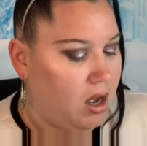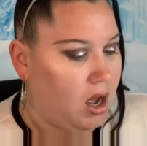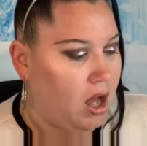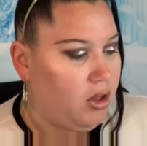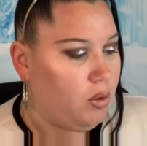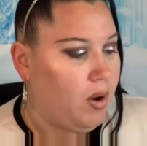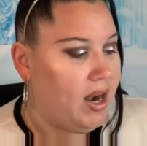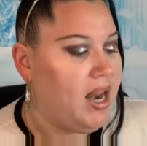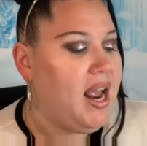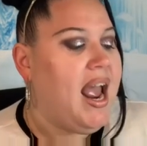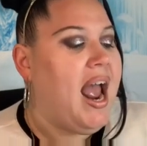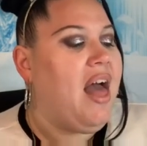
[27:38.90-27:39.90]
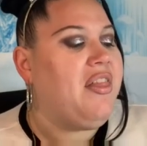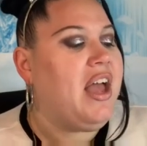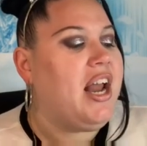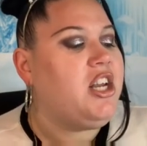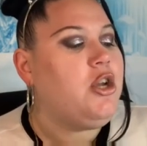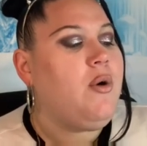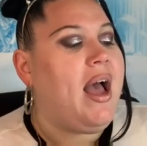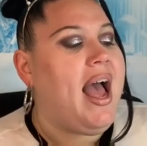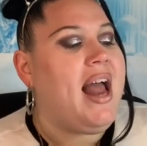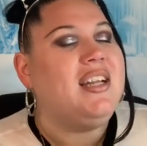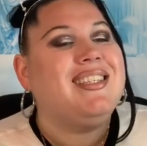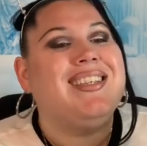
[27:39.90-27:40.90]
other one. And then you
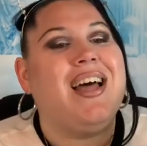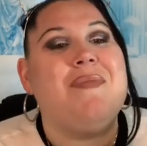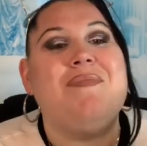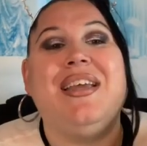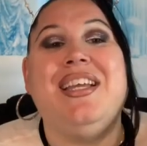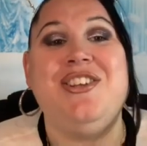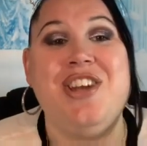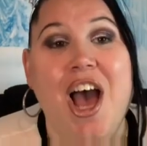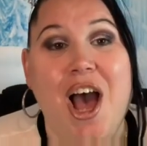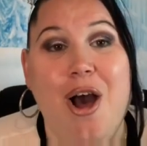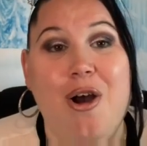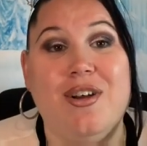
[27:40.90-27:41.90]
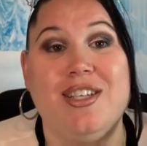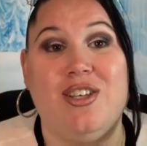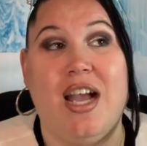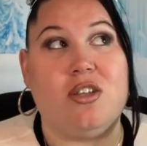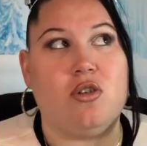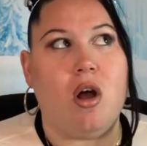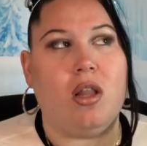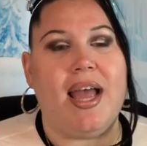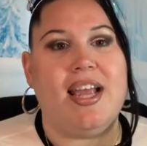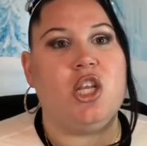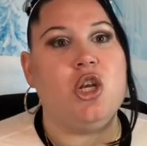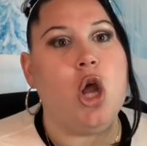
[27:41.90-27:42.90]
had, let me know, because you guys are all
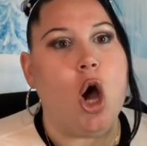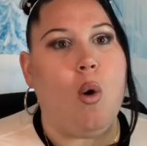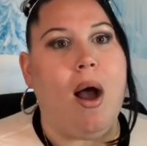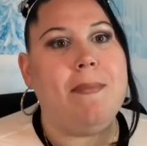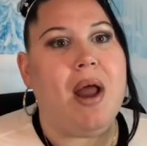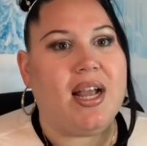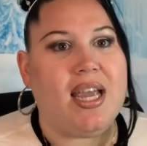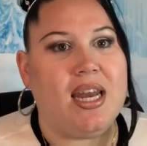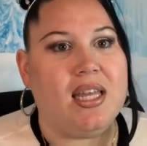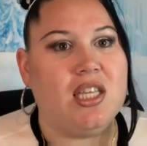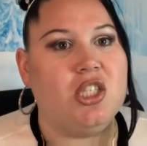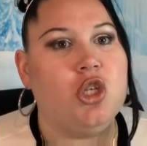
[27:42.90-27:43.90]
like, no, I'm not getting this.